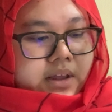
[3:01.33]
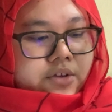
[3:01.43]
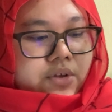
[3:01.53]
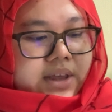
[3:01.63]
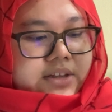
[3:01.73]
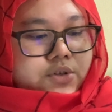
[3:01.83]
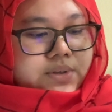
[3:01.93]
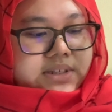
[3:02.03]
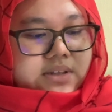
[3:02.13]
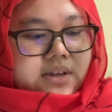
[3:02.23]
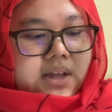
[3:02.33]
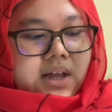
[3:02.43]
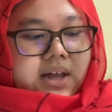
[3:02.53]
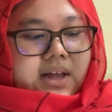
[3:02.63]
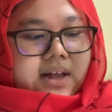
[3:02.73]
You can choose either
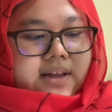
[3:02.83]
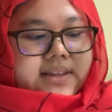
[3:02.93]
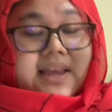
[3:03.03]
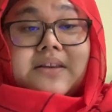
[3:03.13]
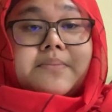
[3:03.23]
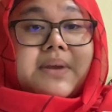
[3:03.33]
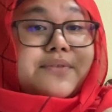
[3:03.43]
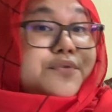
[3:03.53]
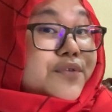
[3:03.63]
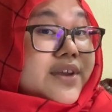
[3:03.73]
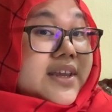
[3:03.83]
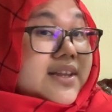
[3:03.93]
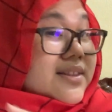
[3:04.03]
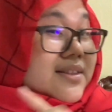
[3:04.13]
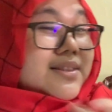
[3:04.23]
the anime Free,
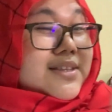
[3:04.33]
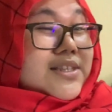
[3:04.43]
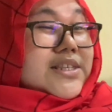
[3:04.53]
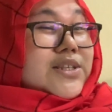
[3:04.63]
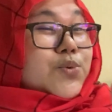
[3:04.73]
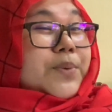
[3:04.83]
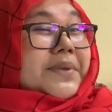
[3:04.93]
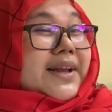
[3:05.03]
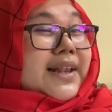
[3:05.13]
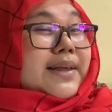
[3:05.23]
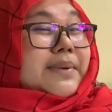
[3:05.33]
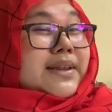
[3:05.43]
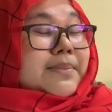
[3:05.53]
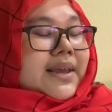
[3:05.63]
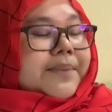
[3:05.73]
the swimming club
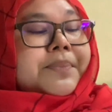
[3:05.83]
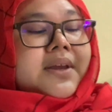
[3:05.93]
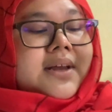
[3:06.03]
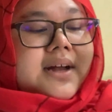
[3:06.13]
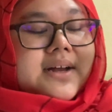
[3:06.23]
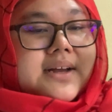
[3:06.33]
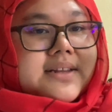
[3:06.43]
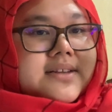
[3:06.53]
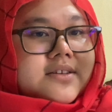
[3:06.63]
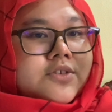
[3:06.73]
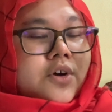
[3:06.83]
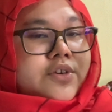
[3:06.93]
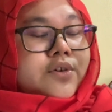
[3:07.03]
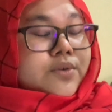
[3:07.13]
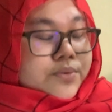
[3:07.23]
anime, the
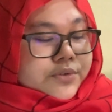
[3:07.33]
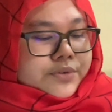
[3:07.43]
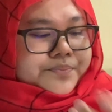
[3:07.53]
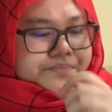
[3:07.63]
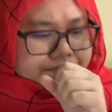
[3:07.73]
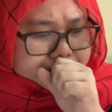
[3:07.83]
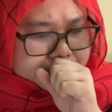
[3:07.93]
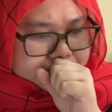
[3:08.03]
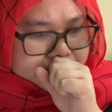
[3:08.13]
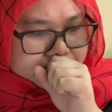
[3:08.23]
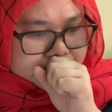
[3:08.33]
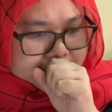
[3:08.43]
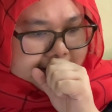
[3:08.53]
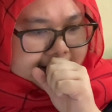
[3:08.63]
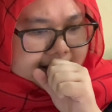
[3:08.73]
Tokyo Ghoul,
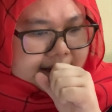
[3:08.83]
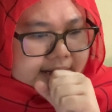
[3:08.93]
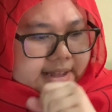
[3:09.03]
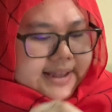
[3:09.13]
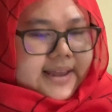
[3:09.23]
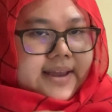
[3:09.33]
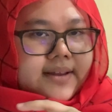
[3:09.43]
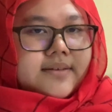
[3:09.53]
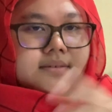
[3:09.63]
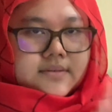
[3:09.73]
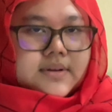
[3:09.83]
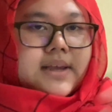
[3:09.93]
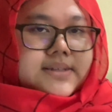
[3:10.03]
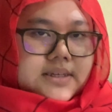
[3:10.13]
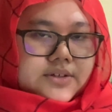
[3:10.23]
and
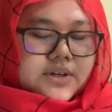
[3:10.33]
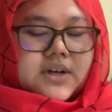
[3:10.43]
etc.